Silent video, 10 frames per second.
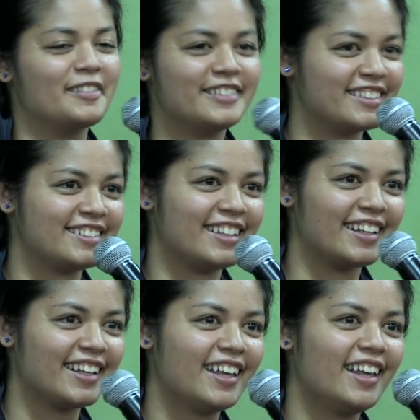I'm just
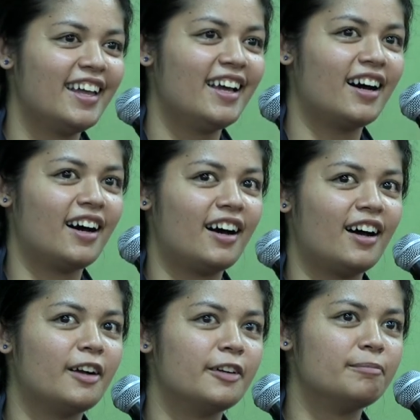kidding.
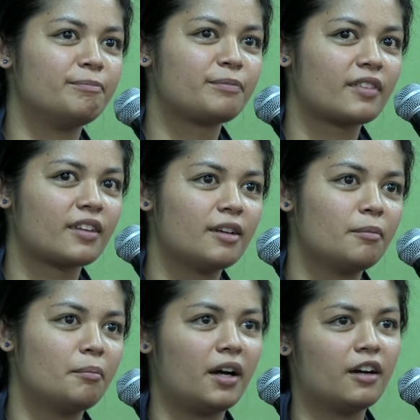Um,
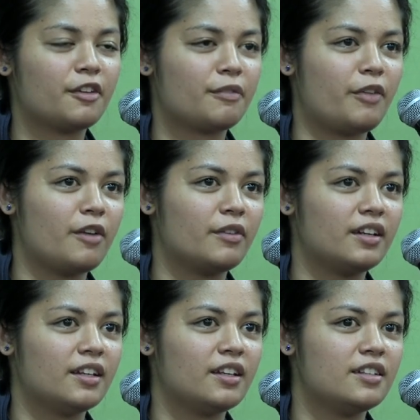my other
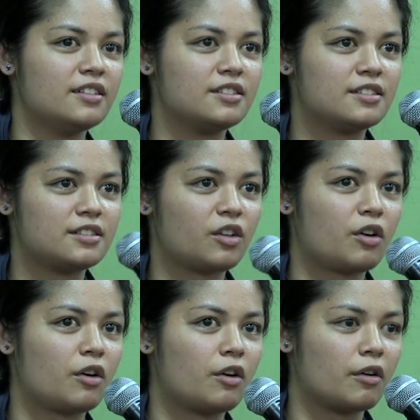favorite is
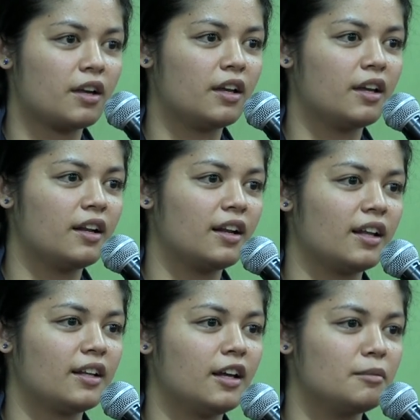Korean, and
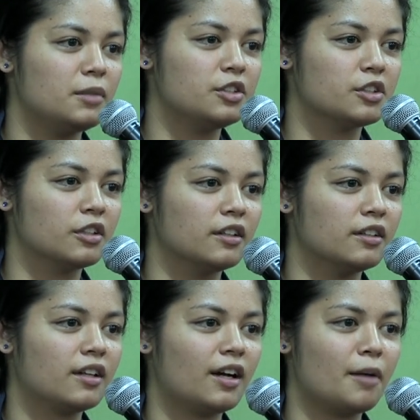I like Meat
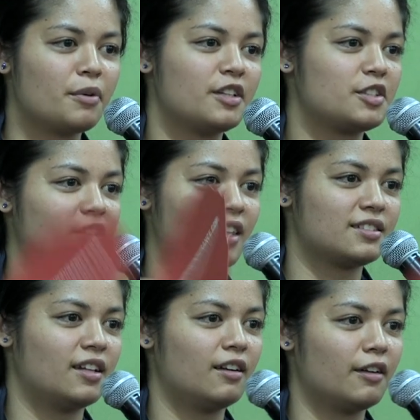Jun. I'm pretty sure that's
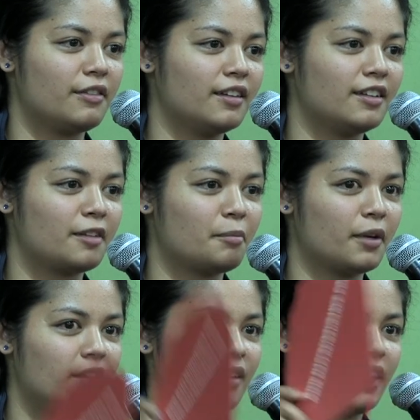not authentic,
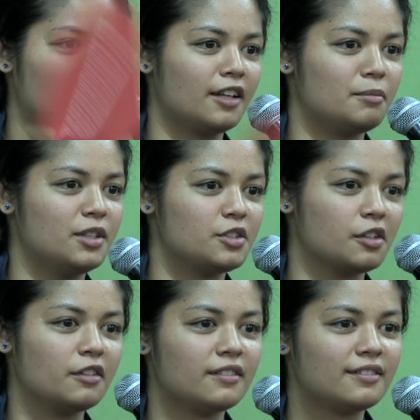but I like Meat Jun.